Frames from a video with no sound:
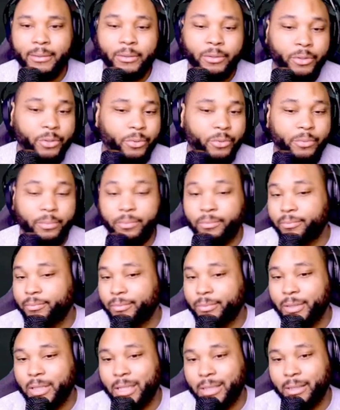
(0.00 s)
who
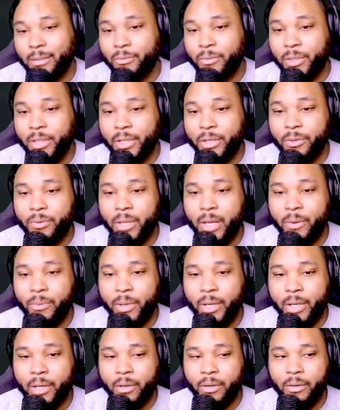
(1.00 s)
doesn't really do that
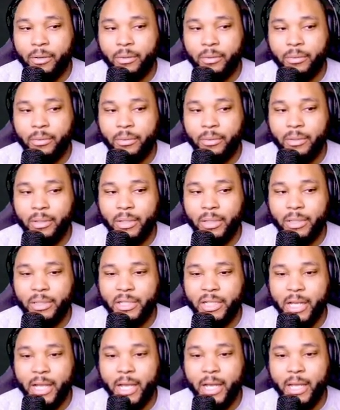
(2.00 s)
well,
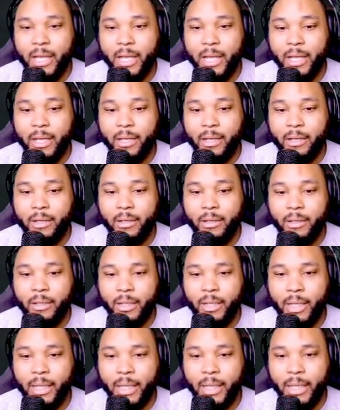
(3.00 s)
Chiang,
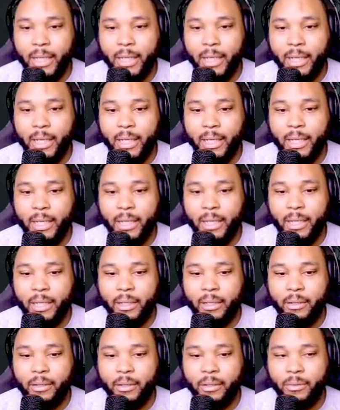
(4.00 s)

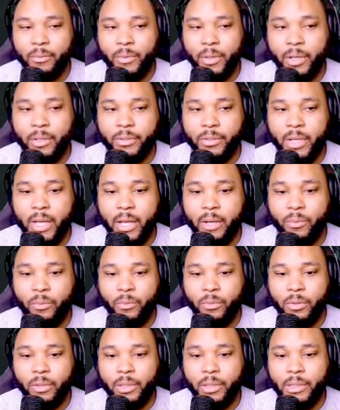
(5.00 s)
and we also got
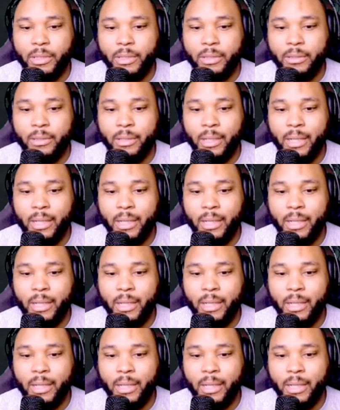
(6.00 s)
Woods.